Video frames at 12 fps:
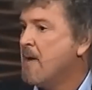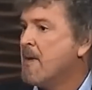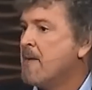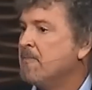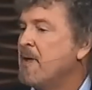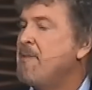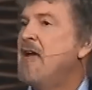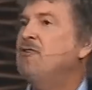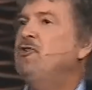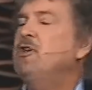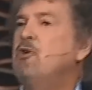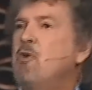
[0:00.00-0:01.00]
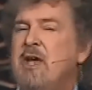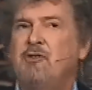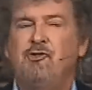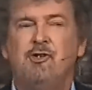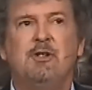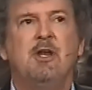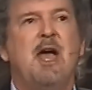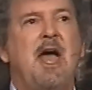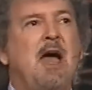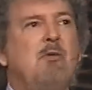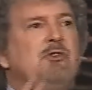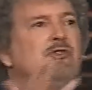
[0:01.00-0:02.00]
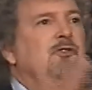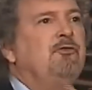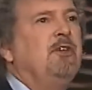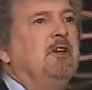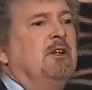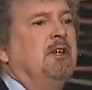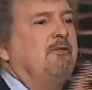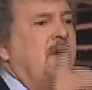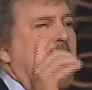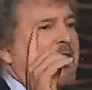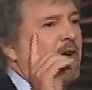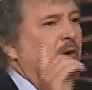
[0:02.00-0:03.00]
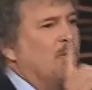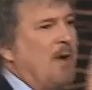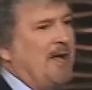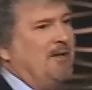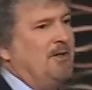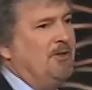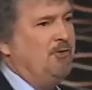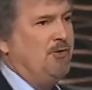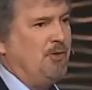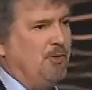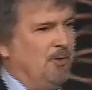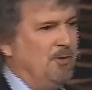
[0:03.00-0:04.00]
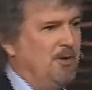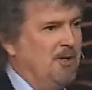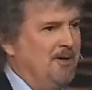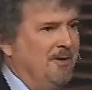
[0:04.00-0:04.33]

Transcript: Let me ask you a question. How would you feel if I corrected you